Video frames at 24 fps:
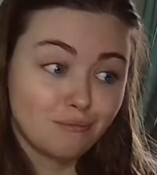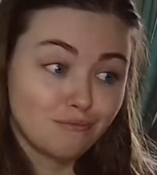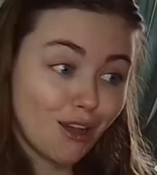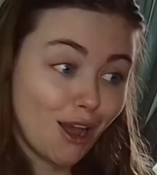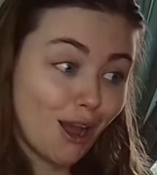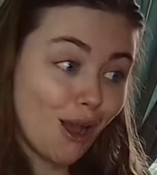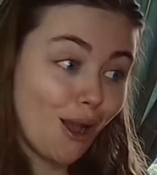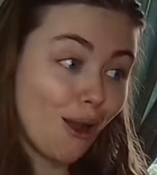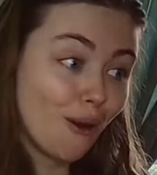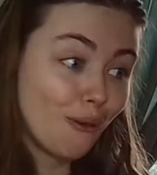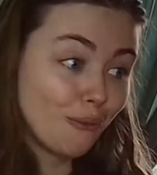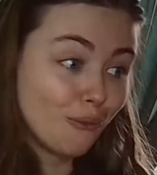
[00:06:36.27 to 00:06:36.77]

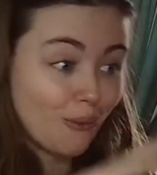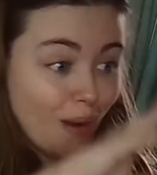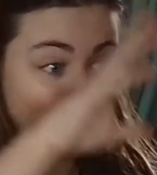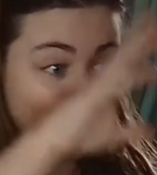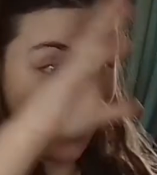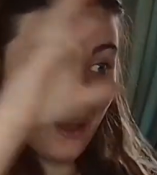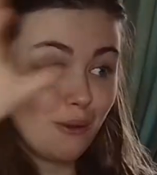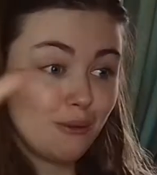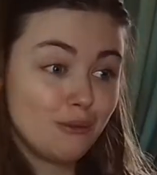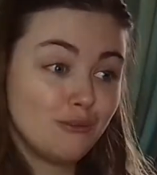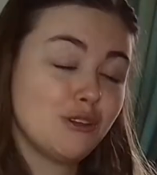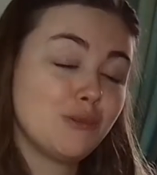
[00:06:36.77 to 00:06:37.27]

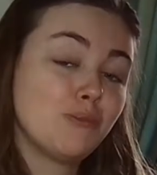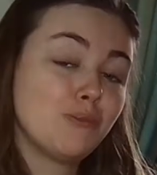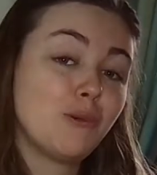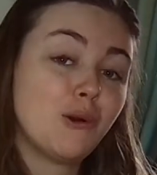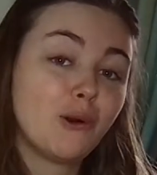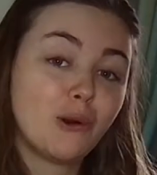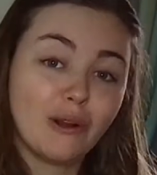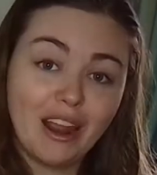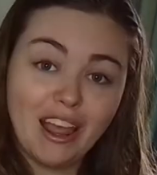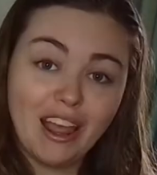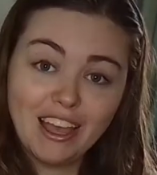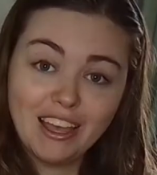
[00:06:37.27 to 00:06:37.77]
around
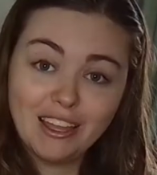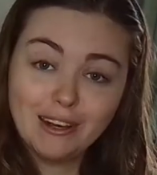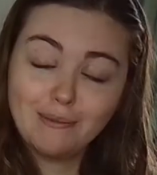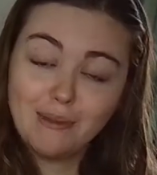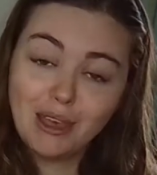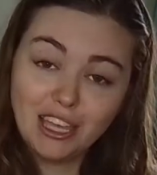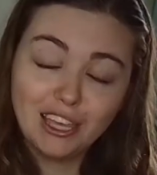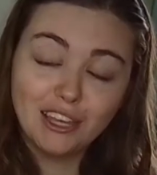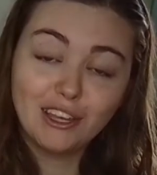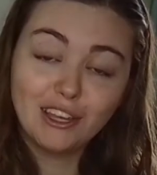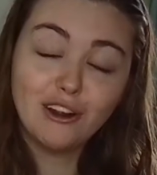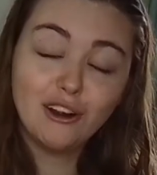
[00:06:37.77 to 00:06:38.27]
Moraine,
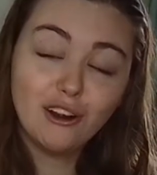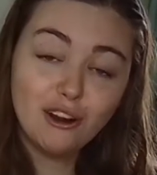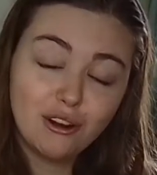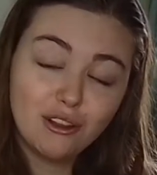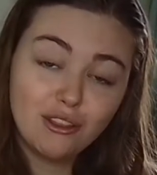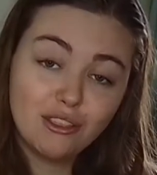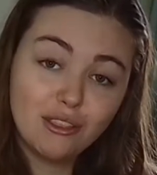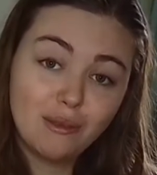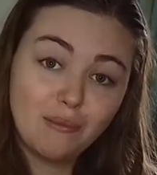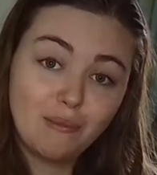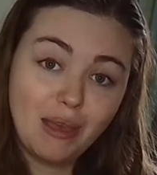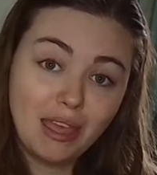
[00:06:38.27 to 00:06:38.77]
making her the
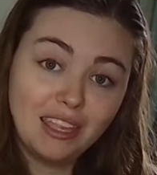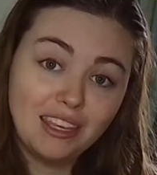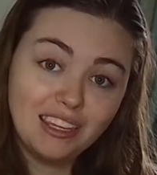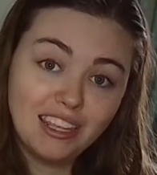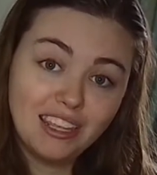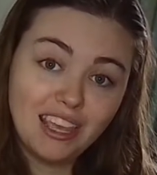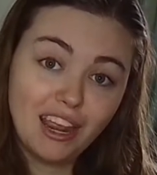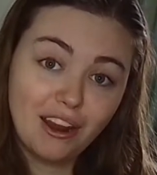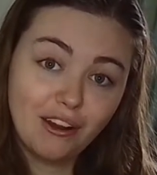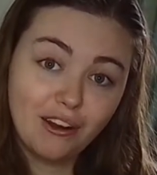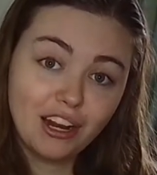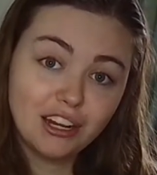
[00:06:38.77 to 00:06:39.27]
main
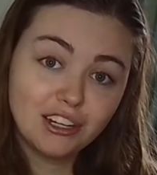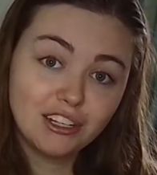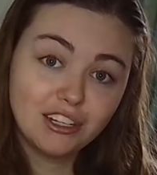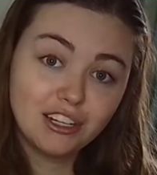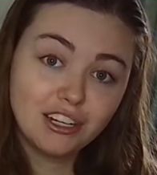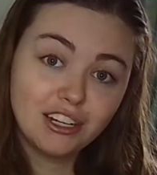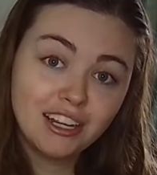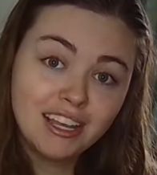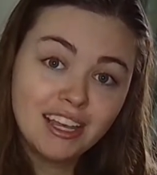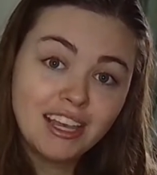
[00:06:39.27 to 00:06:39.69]
character,